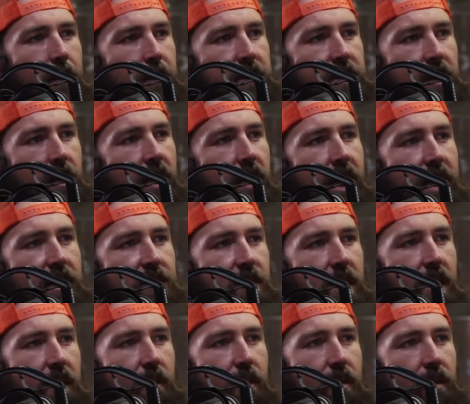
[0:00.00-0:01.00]
So that
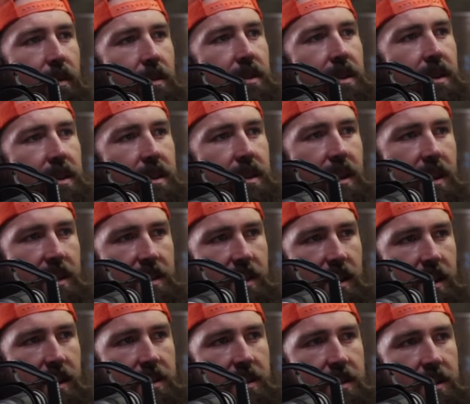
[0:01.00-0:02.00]
travel
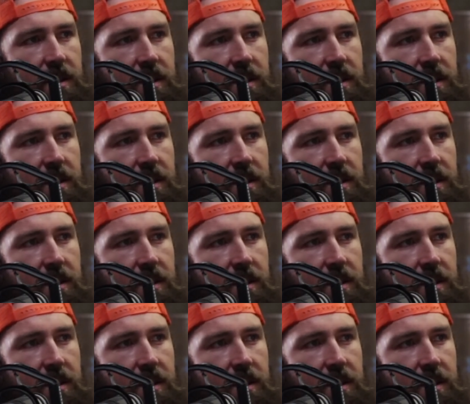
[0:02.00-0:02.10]
exists,